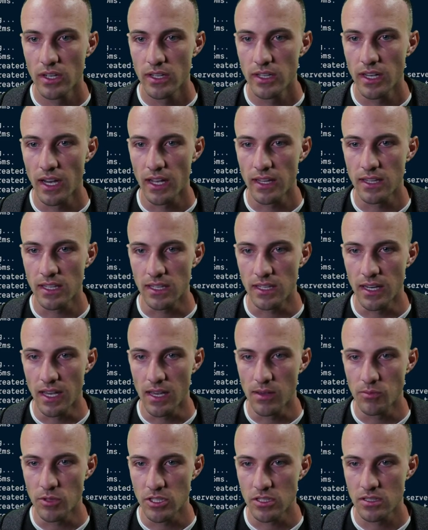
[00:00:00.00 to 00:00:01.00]
yeah, I think
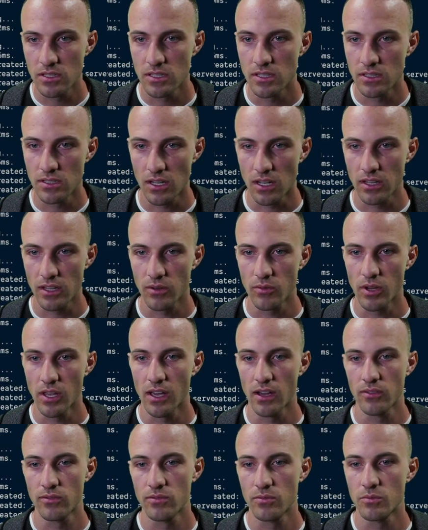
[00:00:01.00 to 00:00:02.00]
name is, is all that we
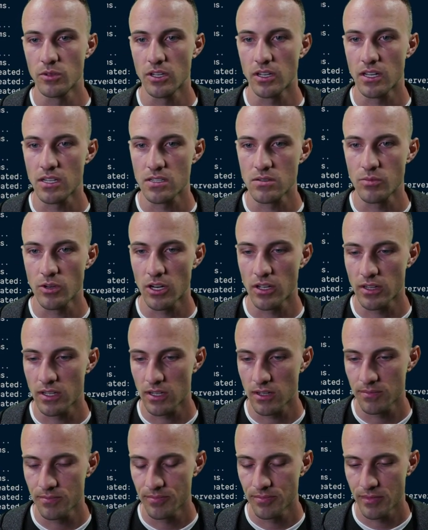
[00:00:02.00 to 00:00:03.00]
have from the customer on
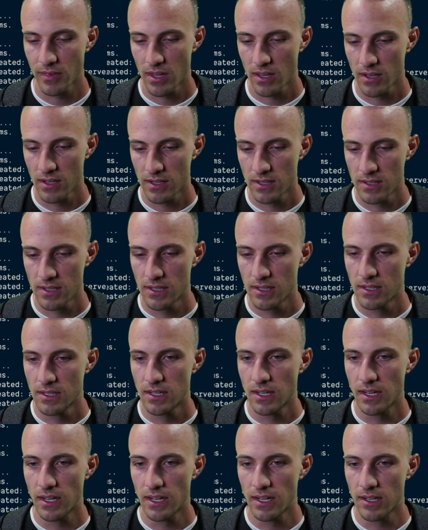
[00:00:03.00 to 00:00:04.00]
there.
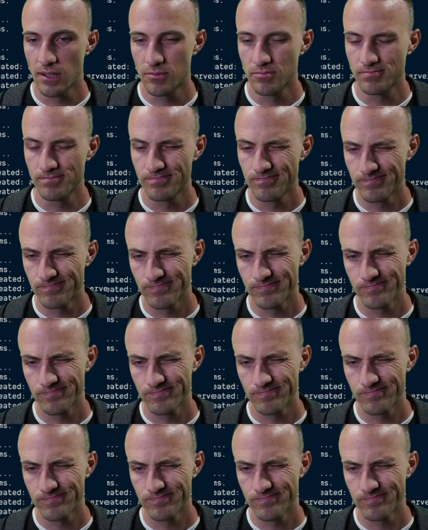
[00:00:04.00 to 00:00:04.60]
Um,